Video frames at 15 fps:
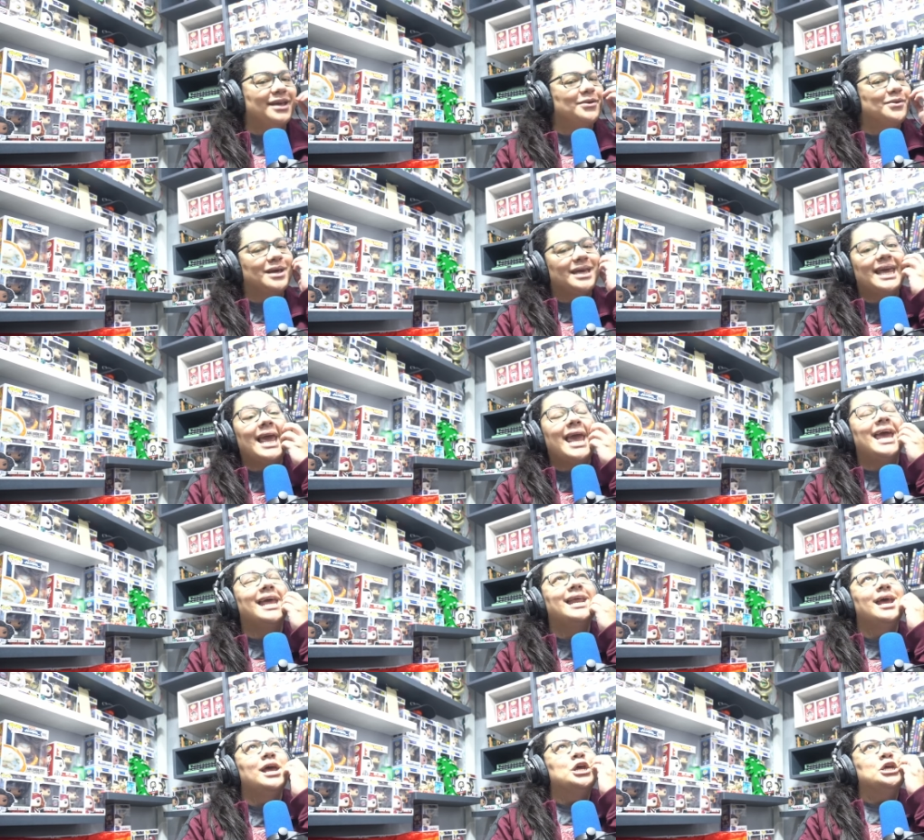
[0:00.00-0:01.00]
You
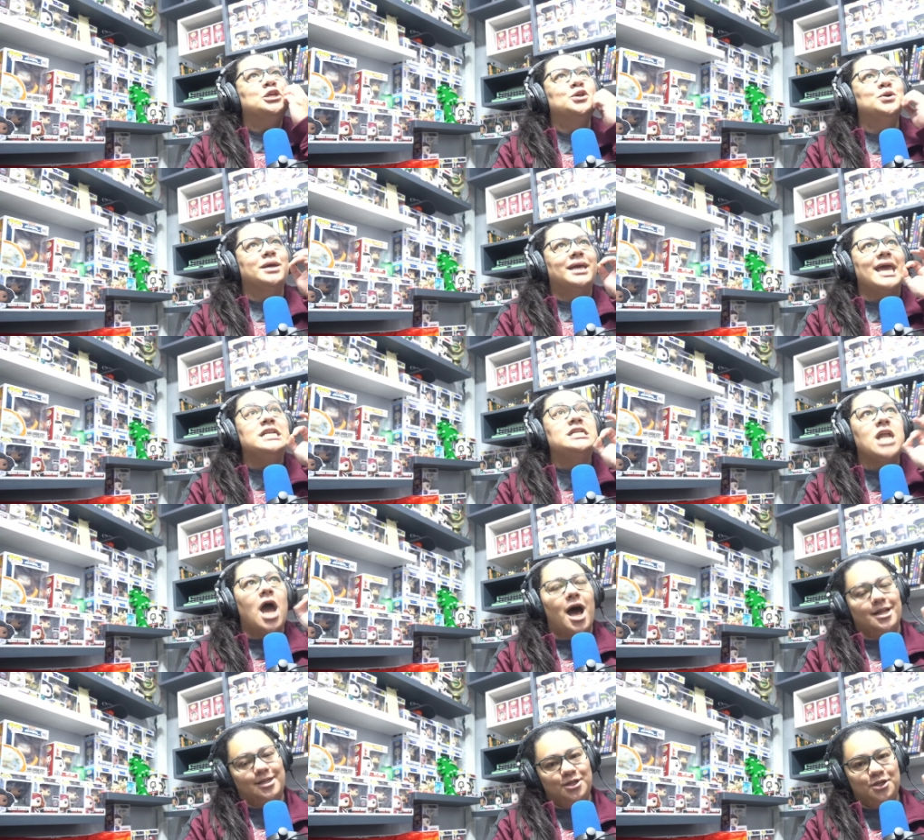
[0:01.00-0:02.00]
can't, you
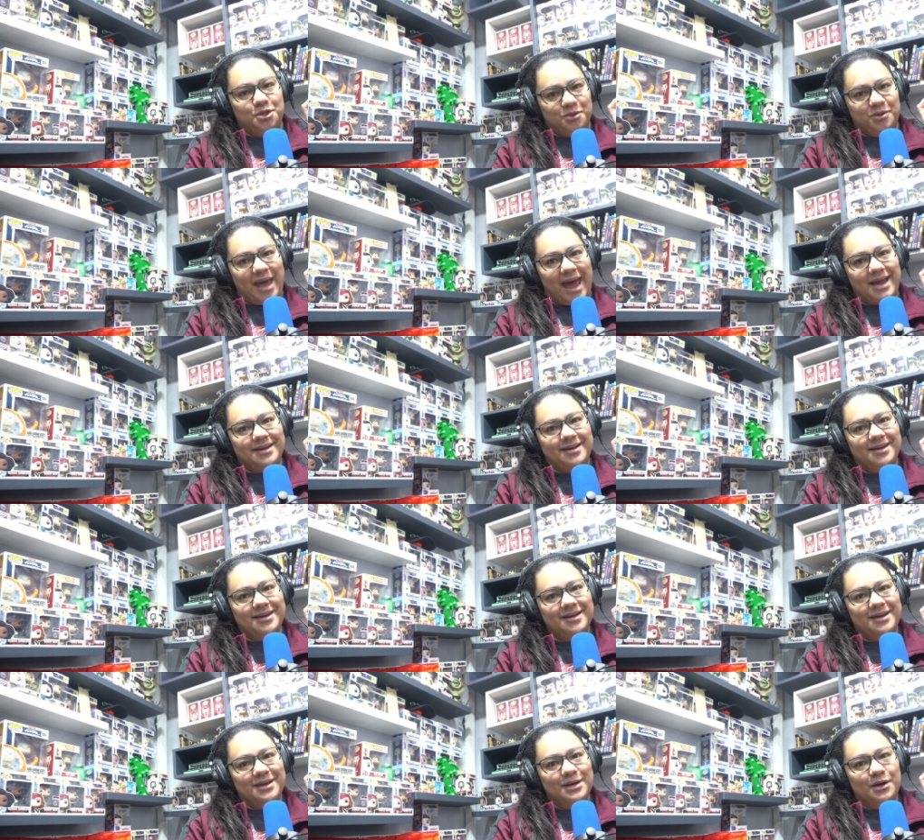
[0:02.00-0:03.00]
cannot do that.
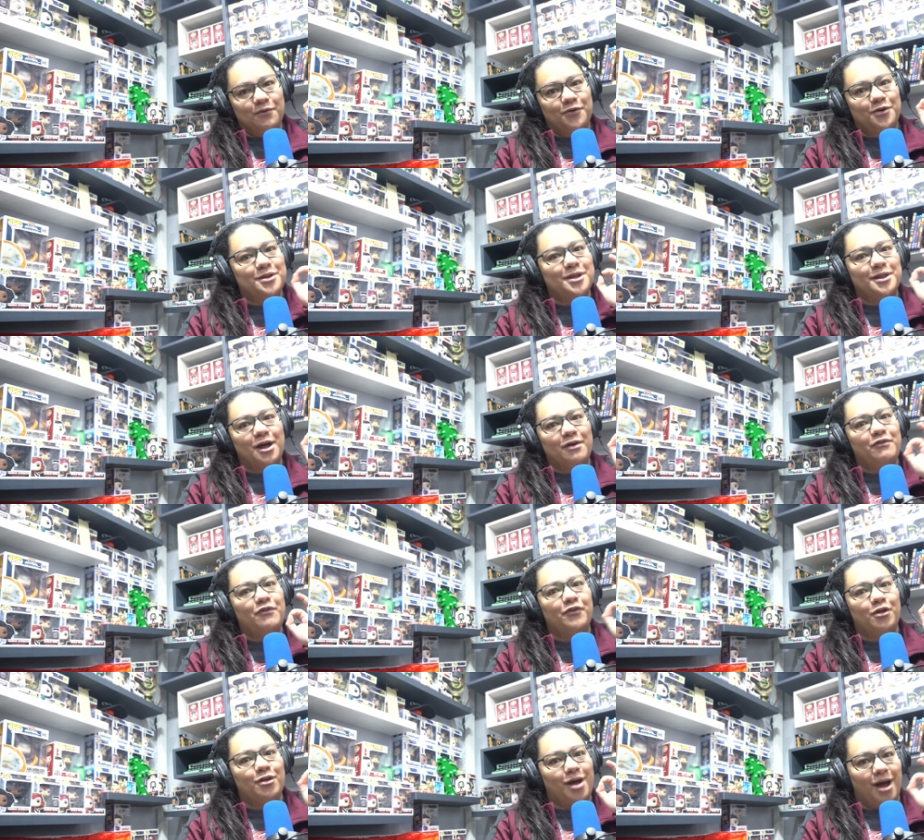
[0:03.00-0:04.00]
For the love
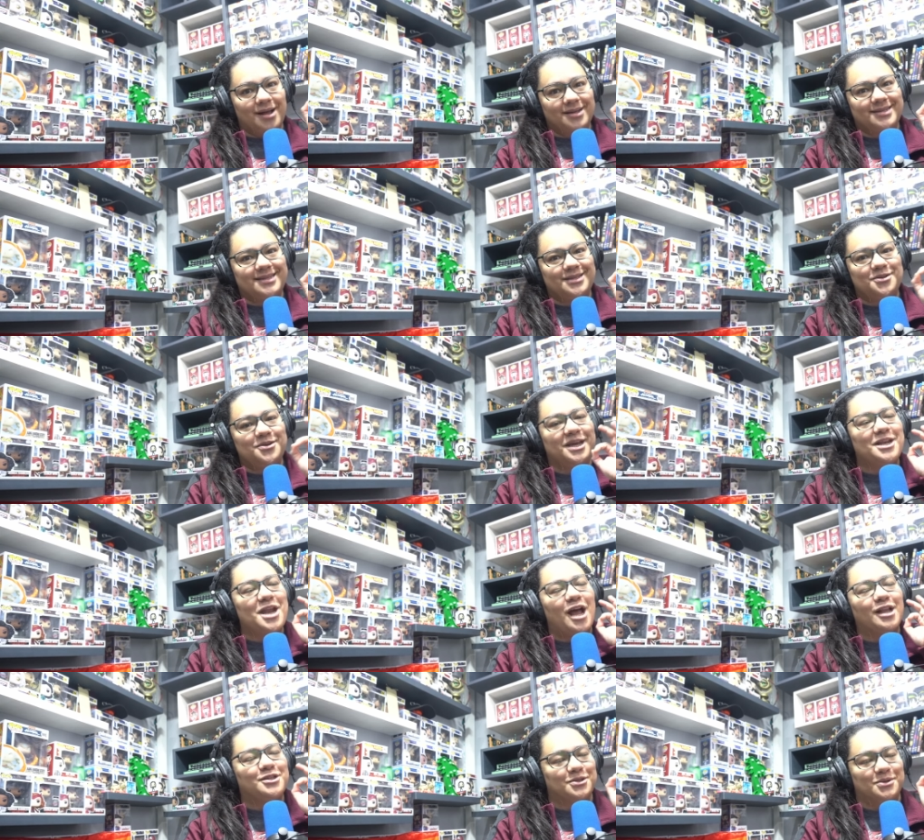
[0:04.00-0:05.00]
of all gods, you
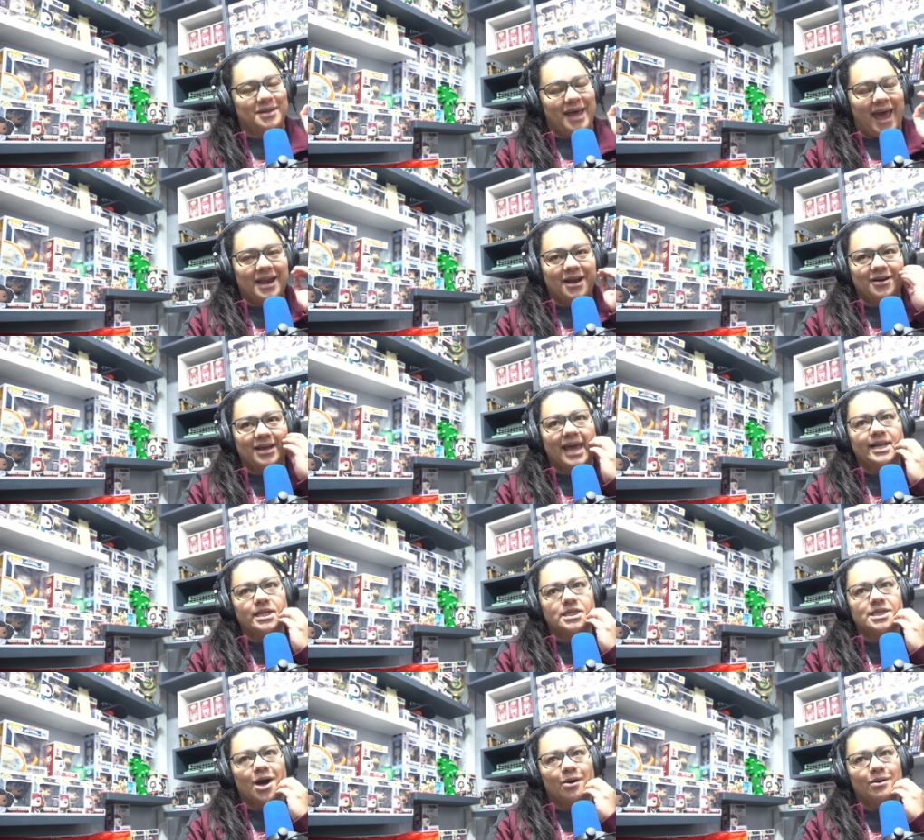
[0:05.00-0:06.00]
cannot do that, okay?
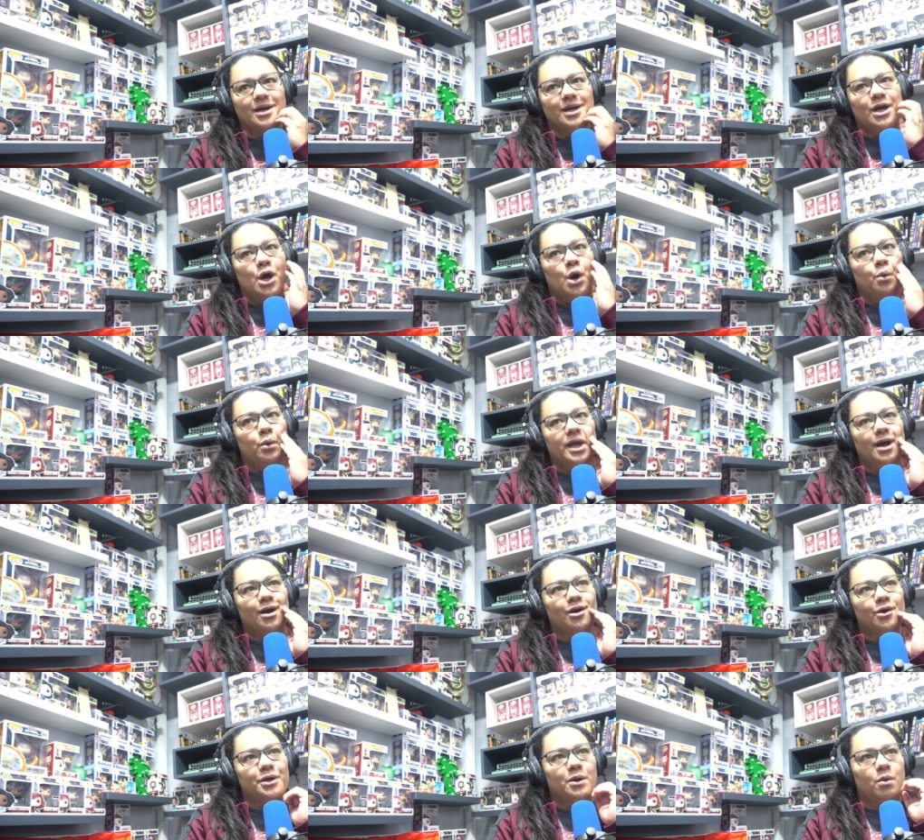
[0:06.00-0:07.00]
So, we
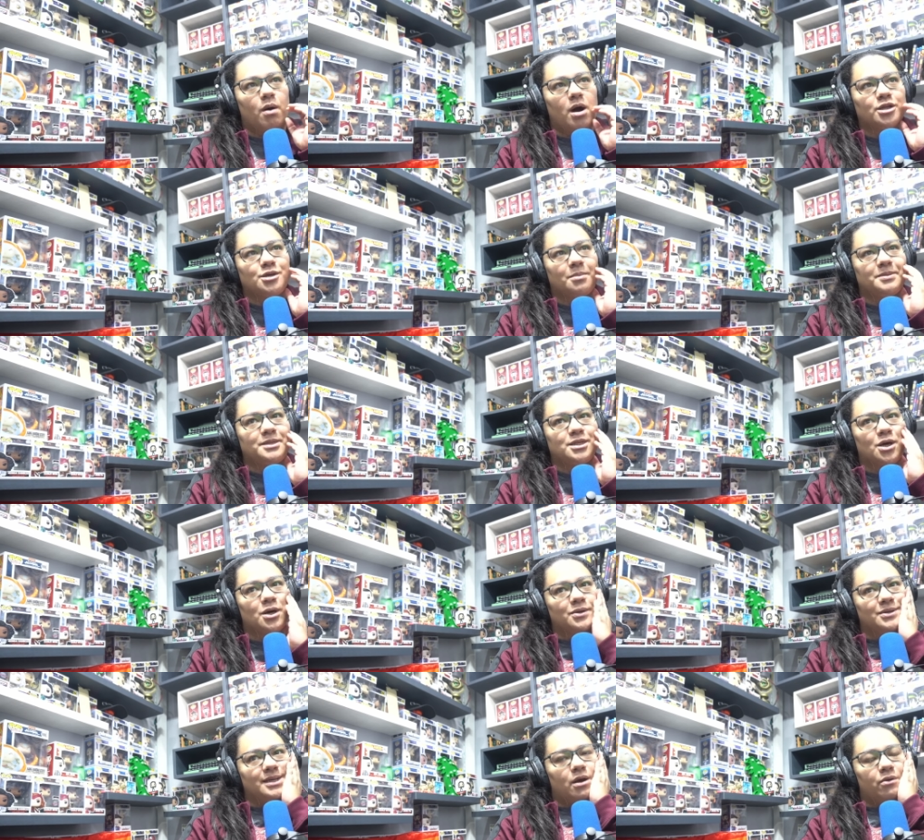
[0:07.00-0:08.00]
are going to watch
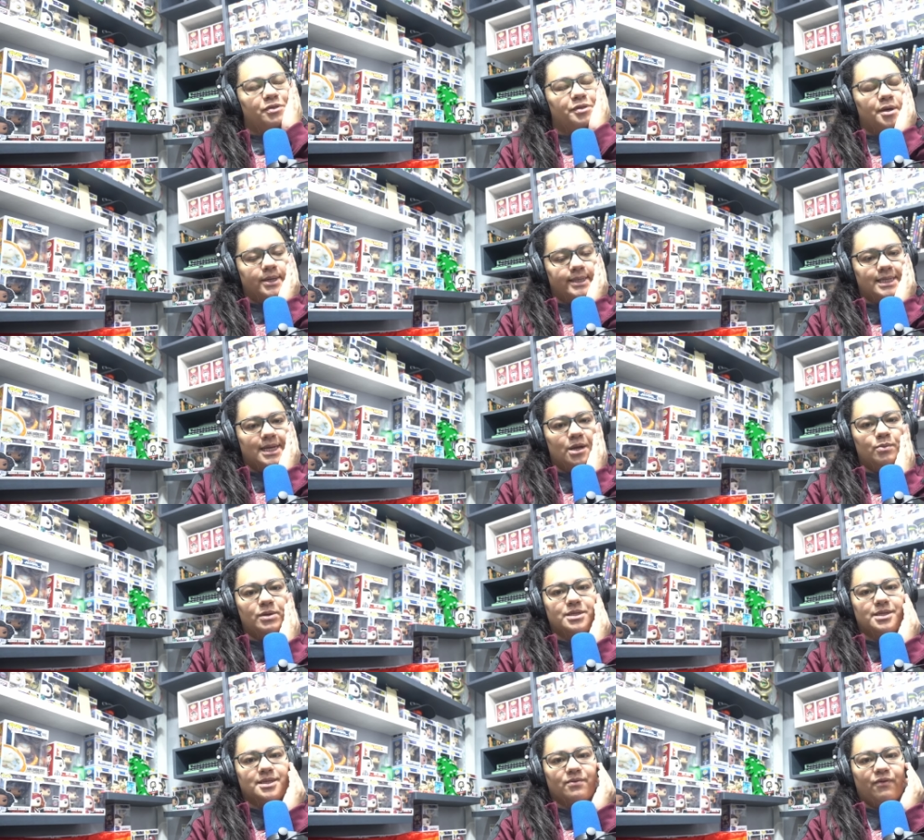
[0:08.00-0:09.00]
episode 13,
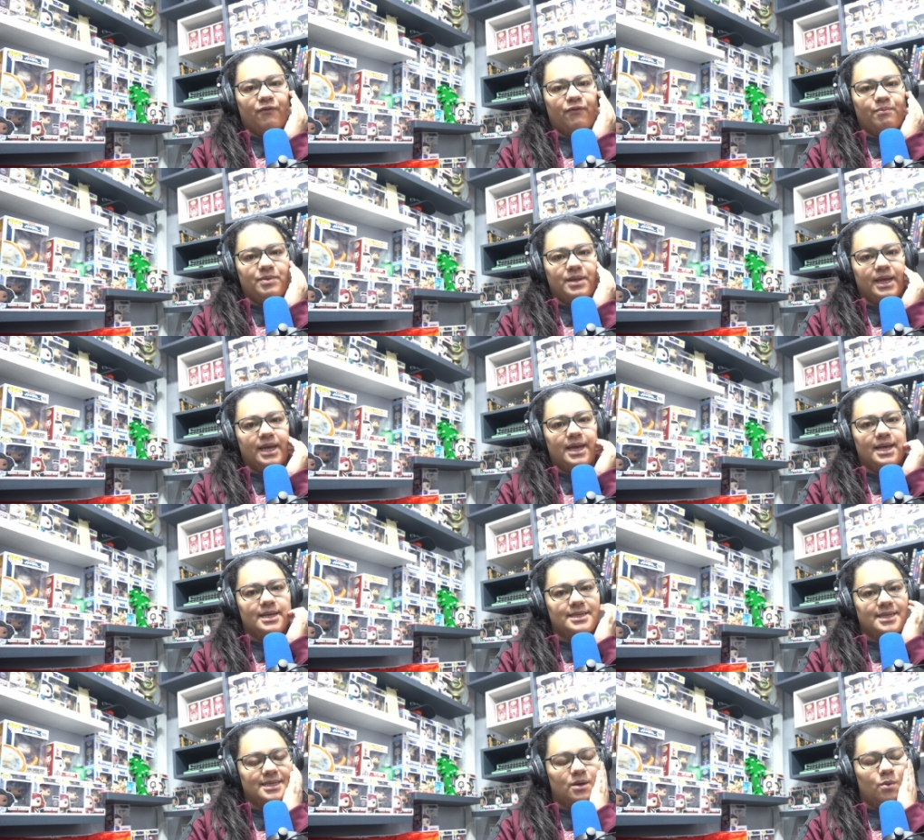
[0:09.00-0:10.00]
which is the
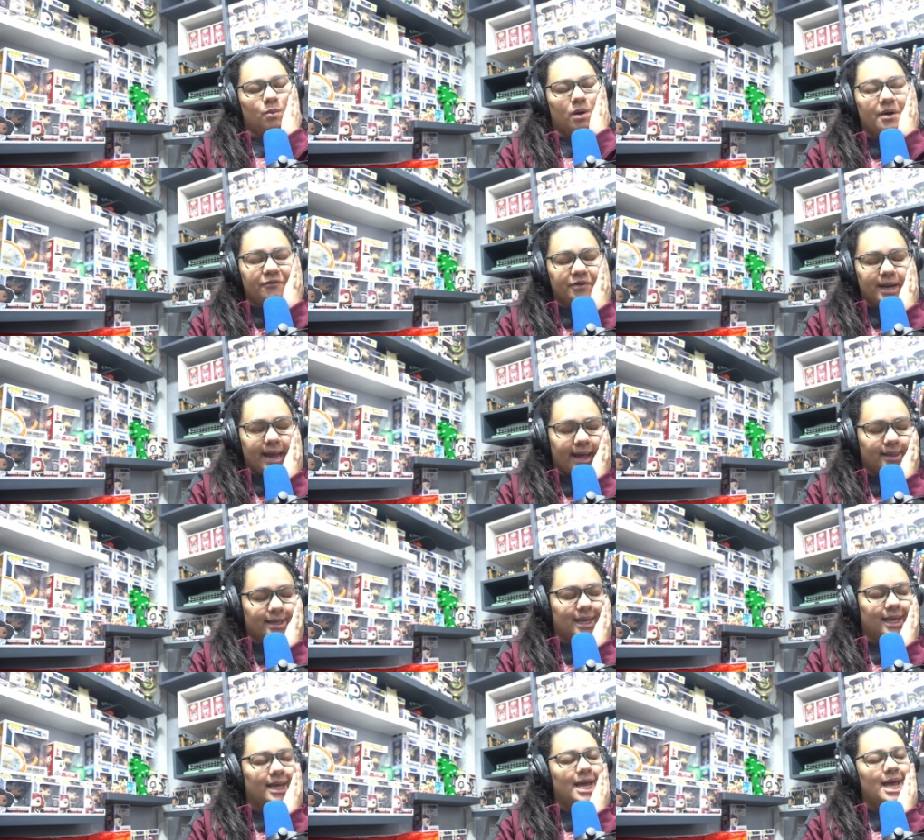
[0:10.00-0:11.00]
season 1
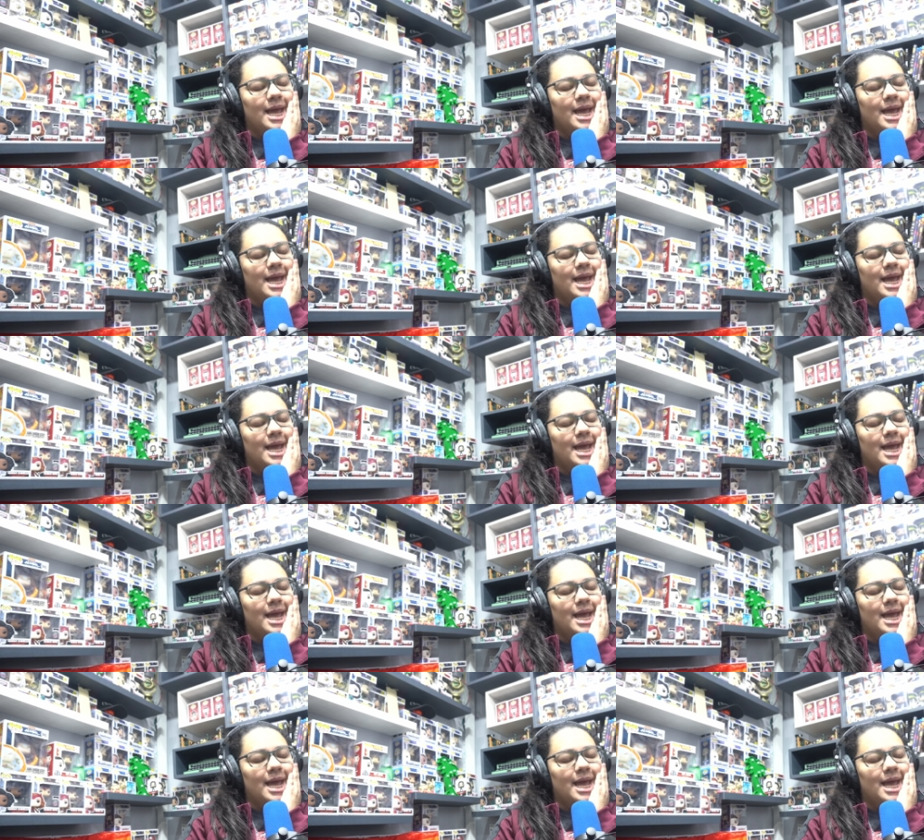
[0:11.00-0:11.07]
finale.